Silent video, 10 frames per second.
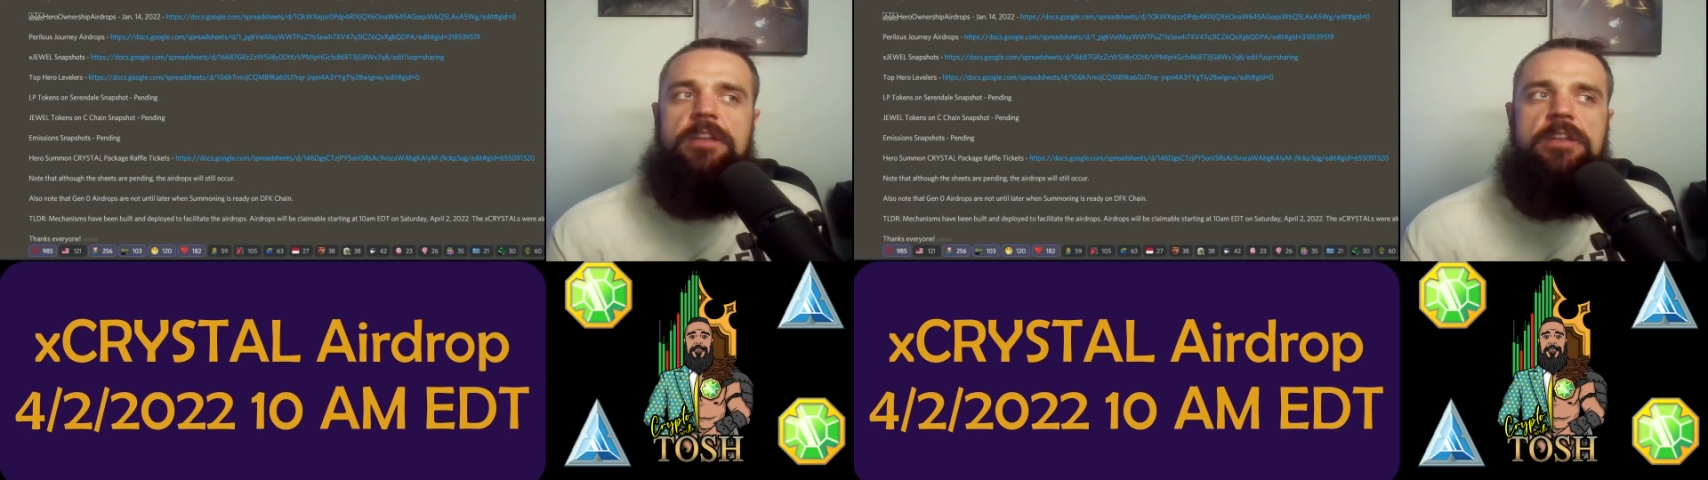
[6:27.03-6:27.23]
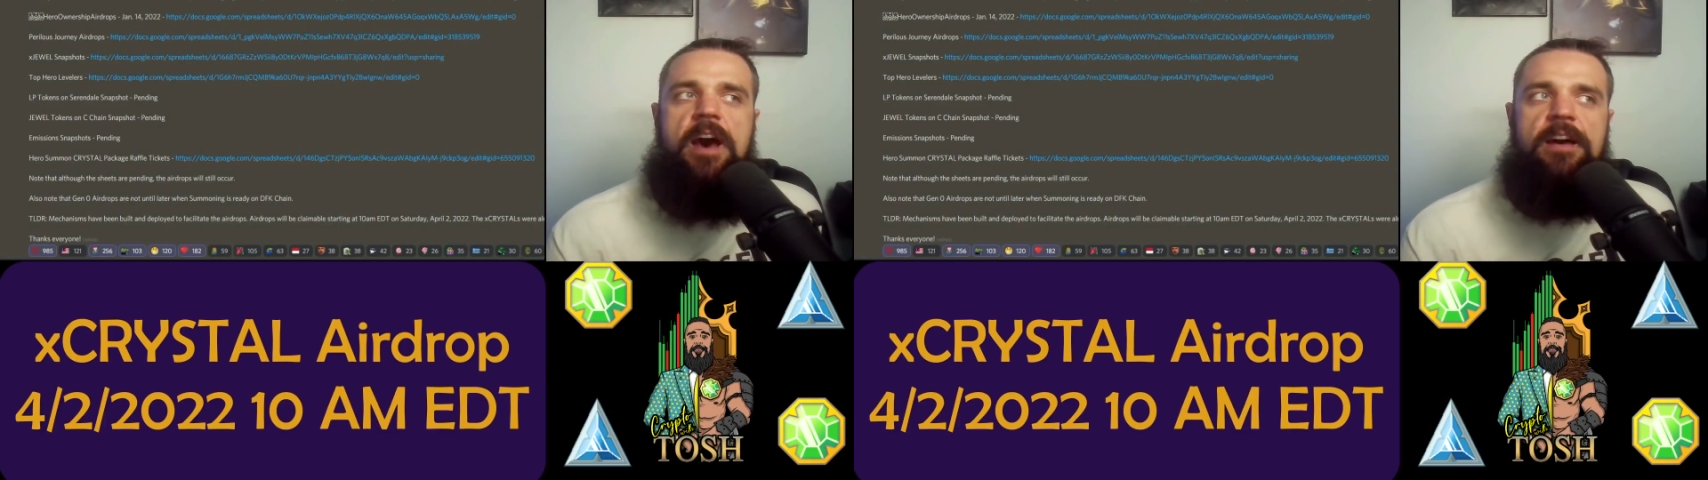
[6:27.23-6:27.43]

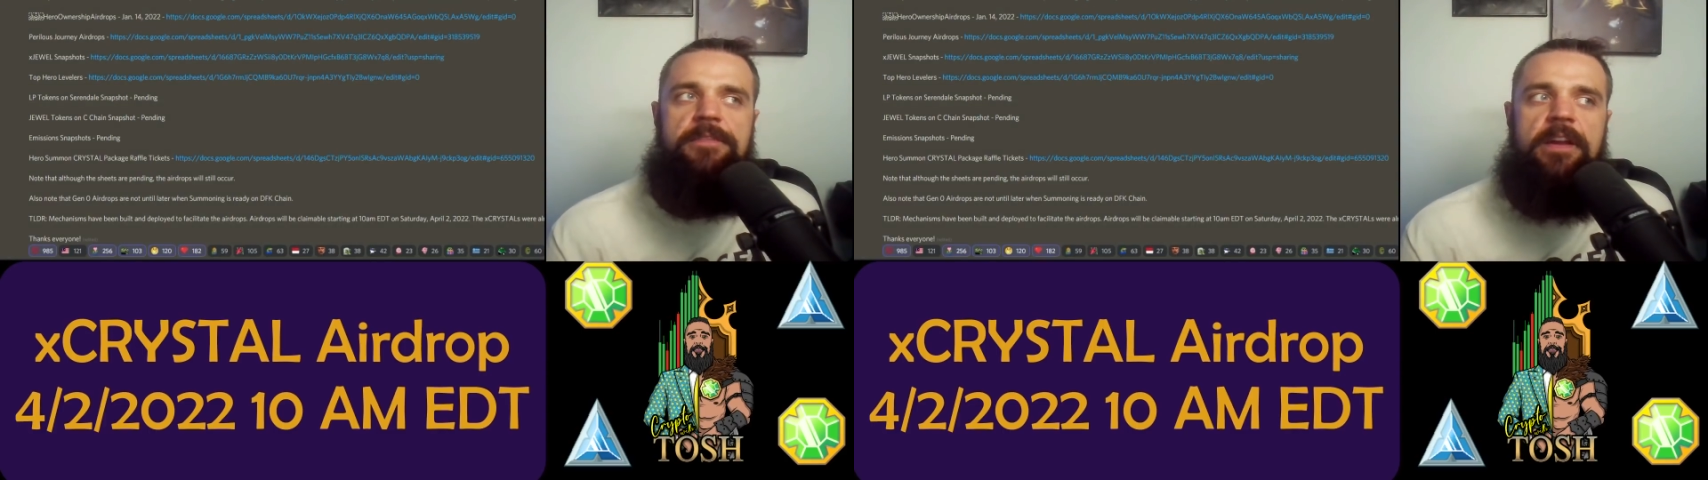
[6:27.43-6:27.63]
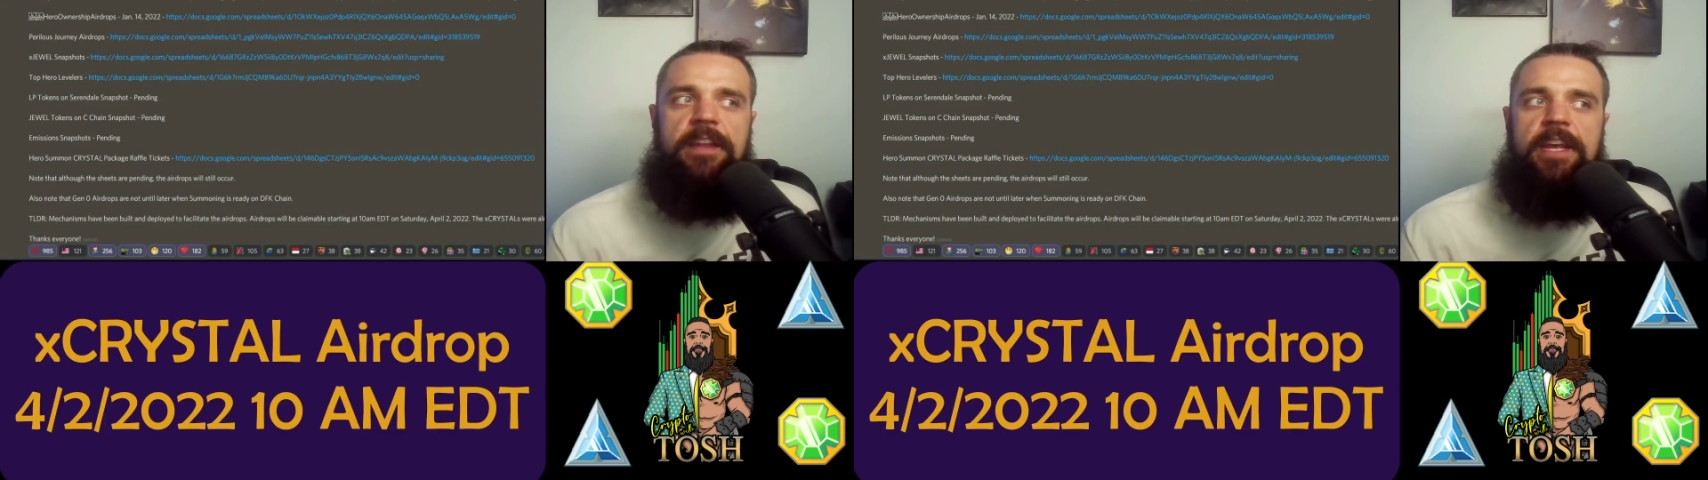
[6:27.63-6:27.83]
not
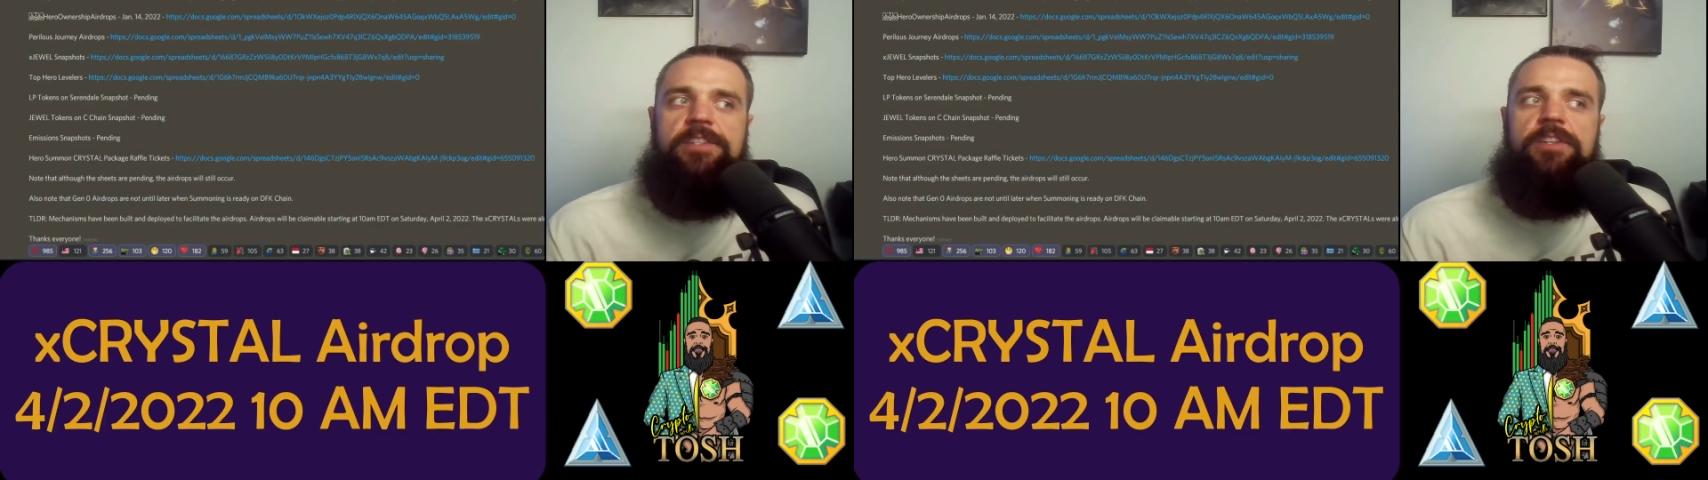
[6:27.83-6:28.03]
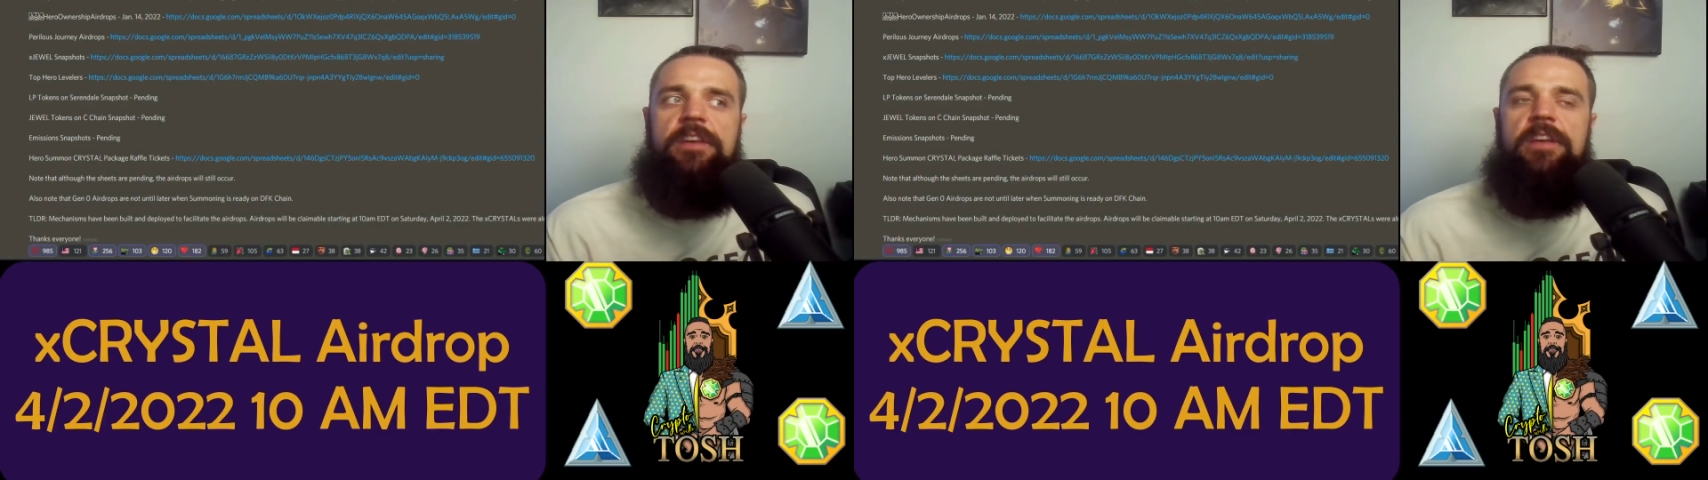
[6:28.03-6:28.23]

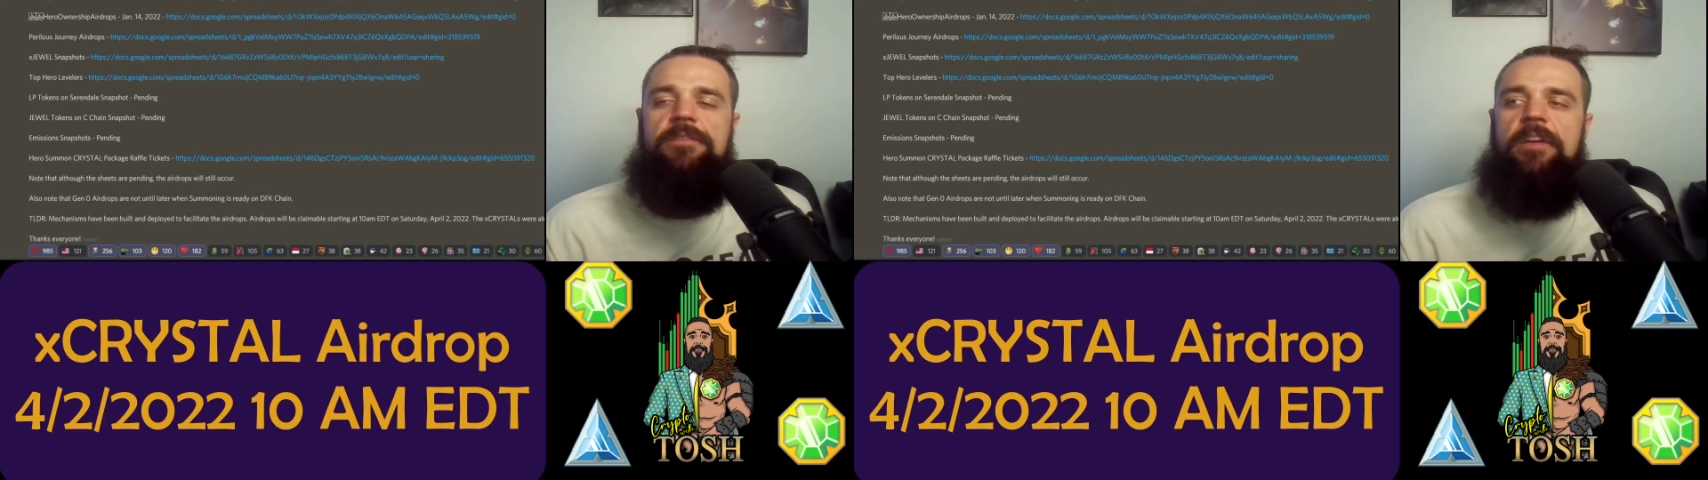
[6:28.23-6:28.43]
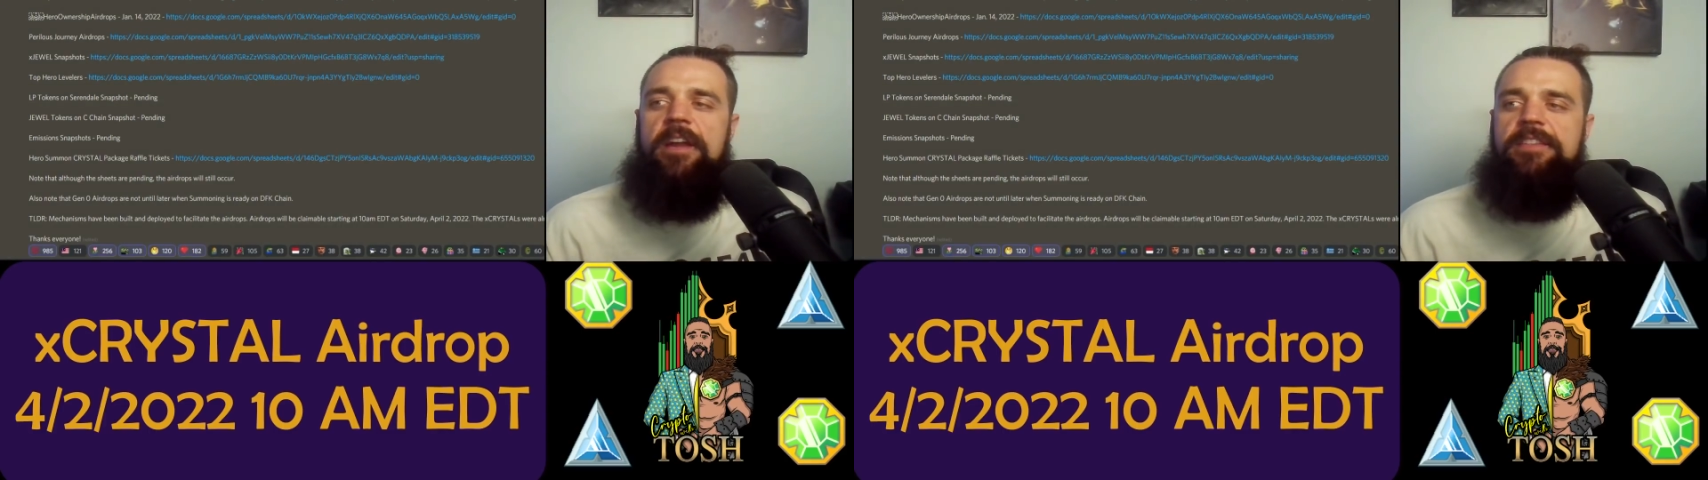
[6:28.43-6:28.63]
financial
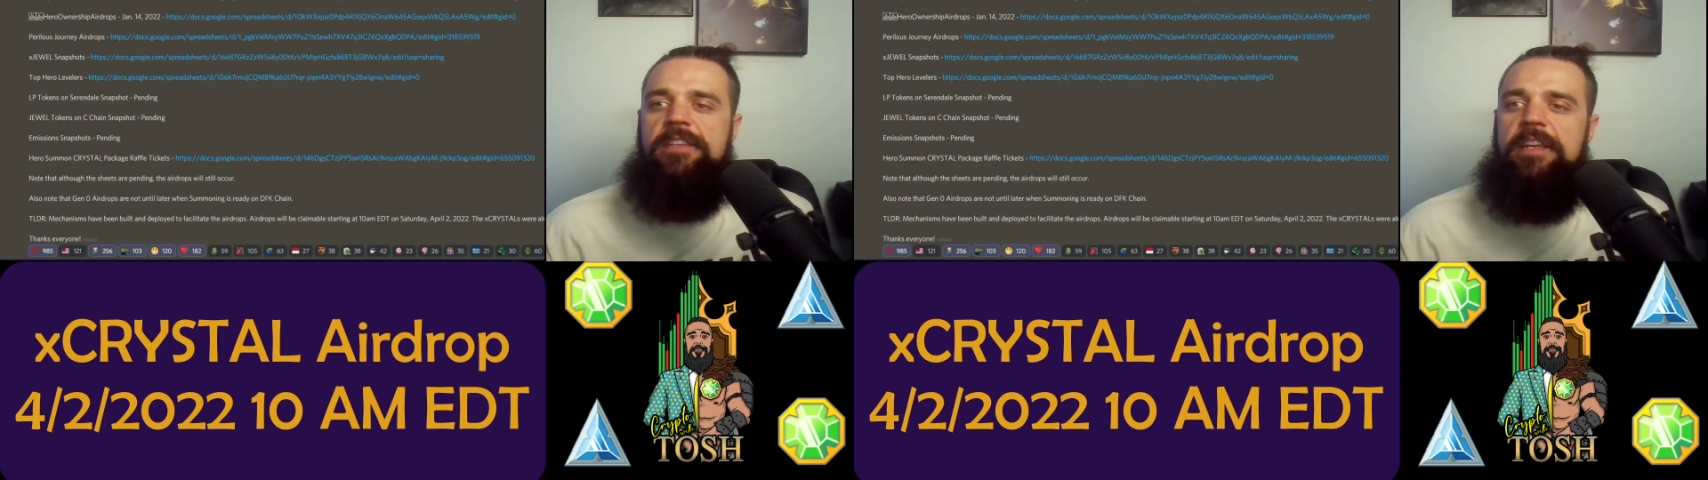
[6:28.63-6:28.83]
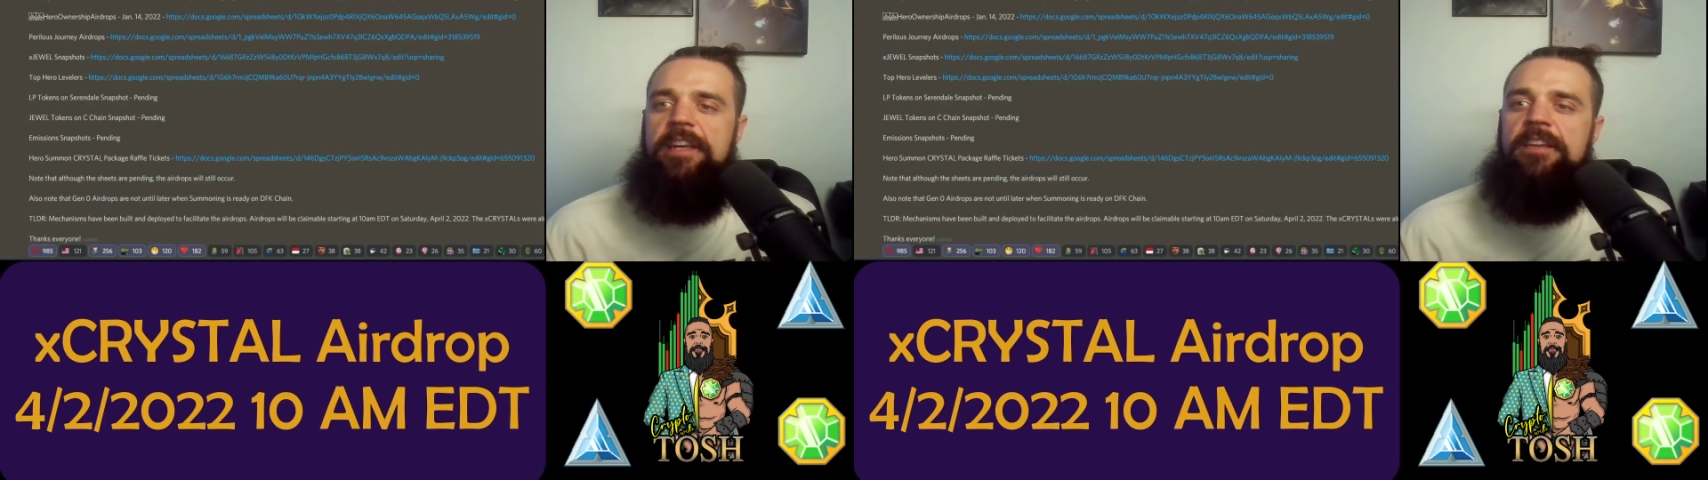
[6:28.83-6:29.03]
advice
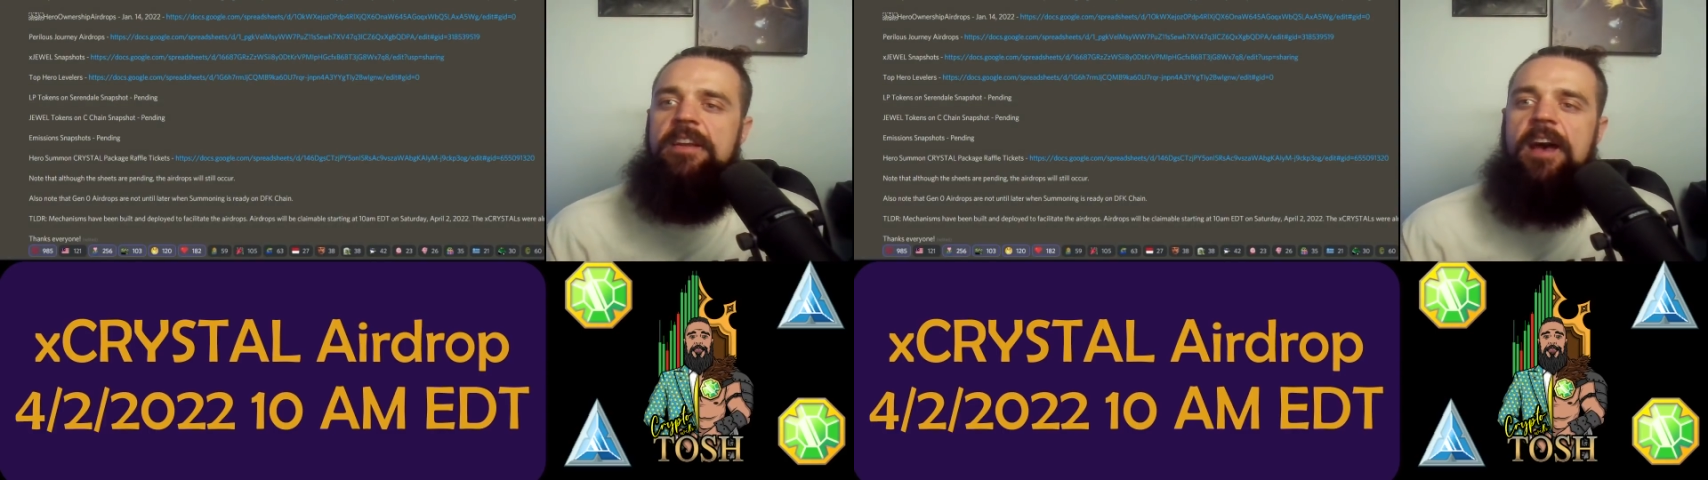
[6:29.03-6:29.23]
here,